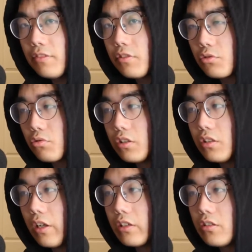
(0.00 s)
of the story,
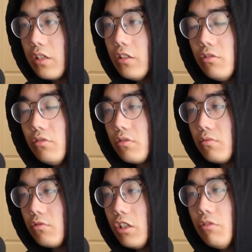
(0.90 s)
like, Satoru
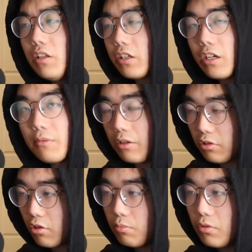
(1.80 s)
didn't really care about who the
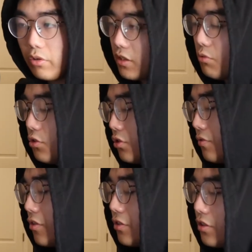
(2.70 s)
culprit was. He was just
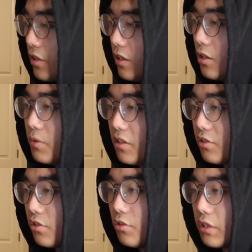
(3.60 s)
focusing on helping these
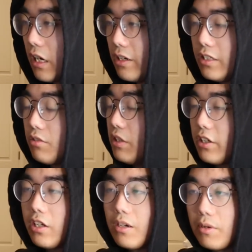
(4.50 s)
girls out. He didn't really
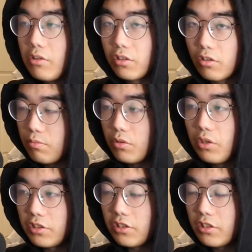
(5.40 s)
care about who the culprit
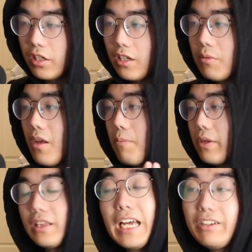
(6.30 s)
was at the time,
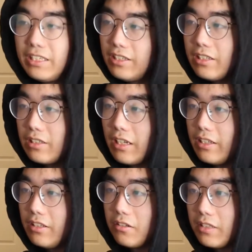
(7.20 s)
but now he does.
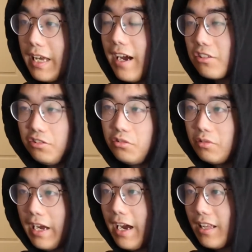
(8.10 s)
And you know, they actually
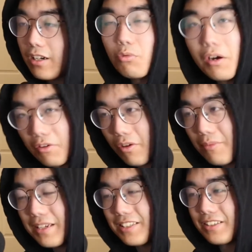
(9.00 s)
had like a 1v1
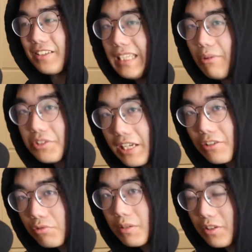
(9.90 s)
basically. And that was an
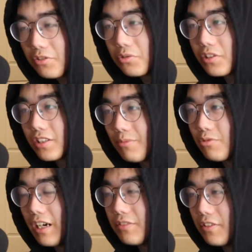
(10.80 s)
extremely short
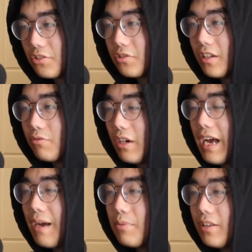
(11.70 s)
summarized version of what
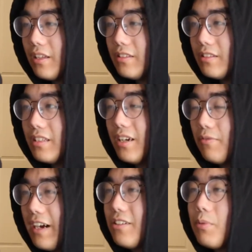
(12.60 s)
happened in the
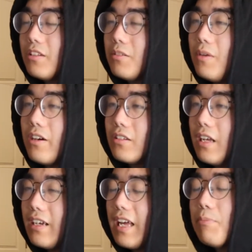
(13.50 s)
final part of the manga.
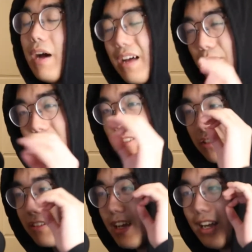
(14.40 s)
I promise you,